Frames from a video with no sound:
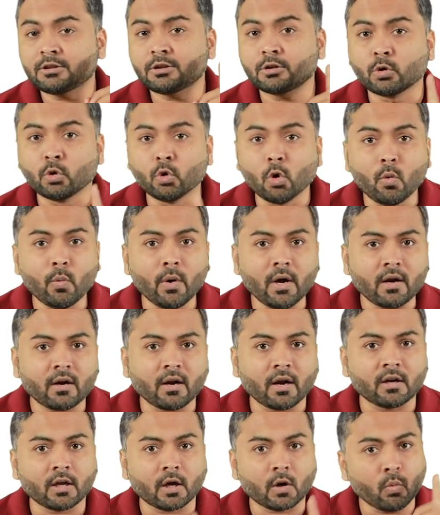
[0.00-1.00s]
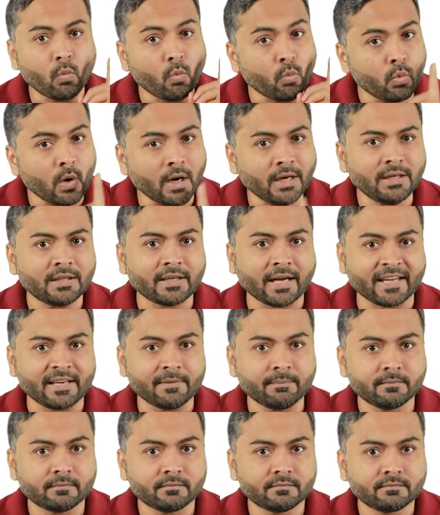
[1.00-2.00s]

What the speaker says: slower runner 1 time